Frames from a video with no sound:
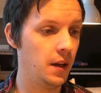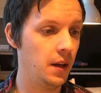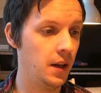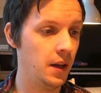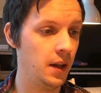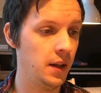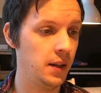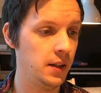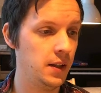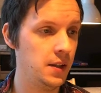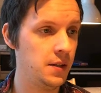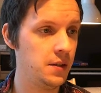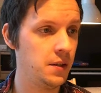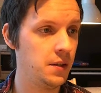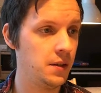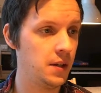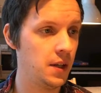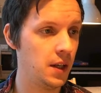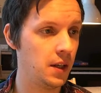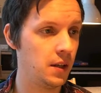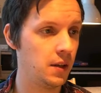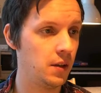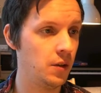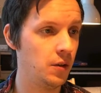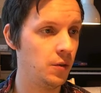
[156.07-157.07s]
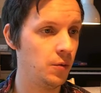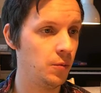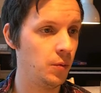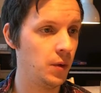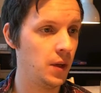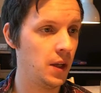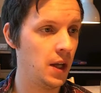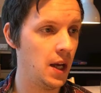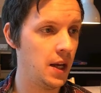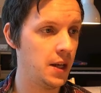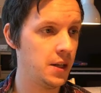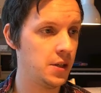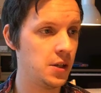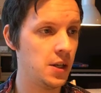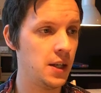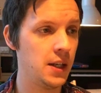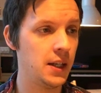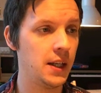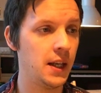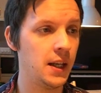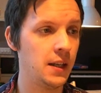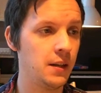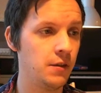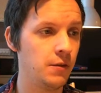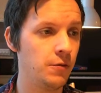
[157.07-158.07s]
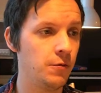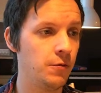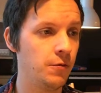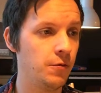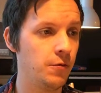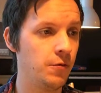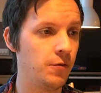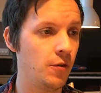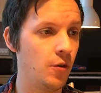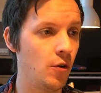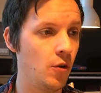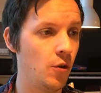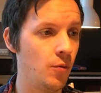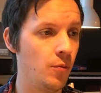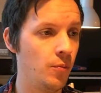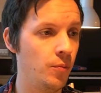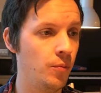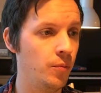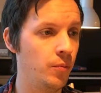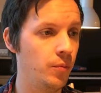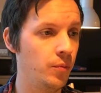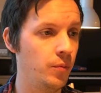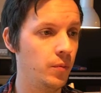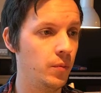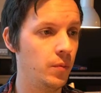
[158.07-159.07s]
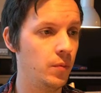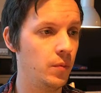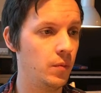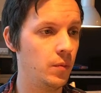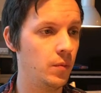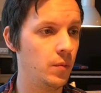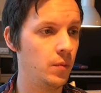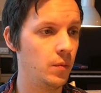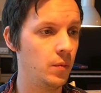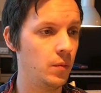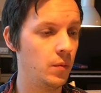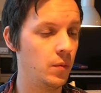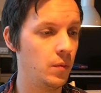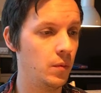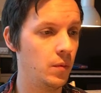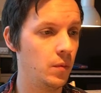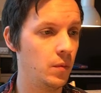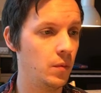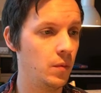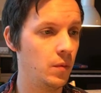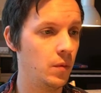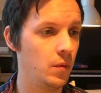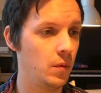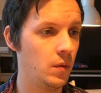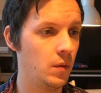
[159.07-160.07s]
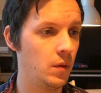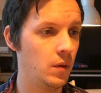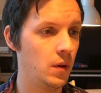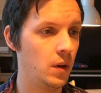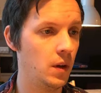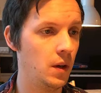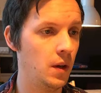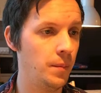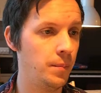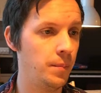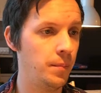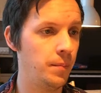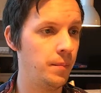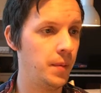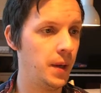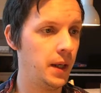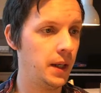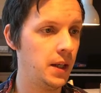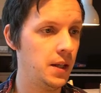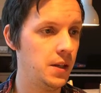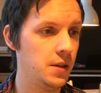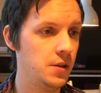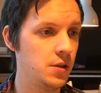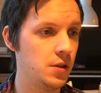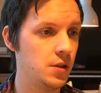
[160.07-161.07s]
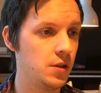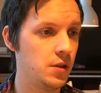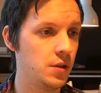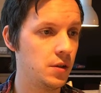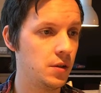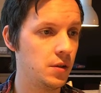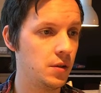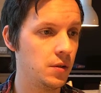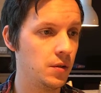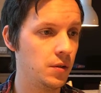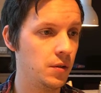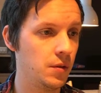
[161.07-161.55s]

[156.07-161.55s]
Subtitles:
And this connector we actually get from a package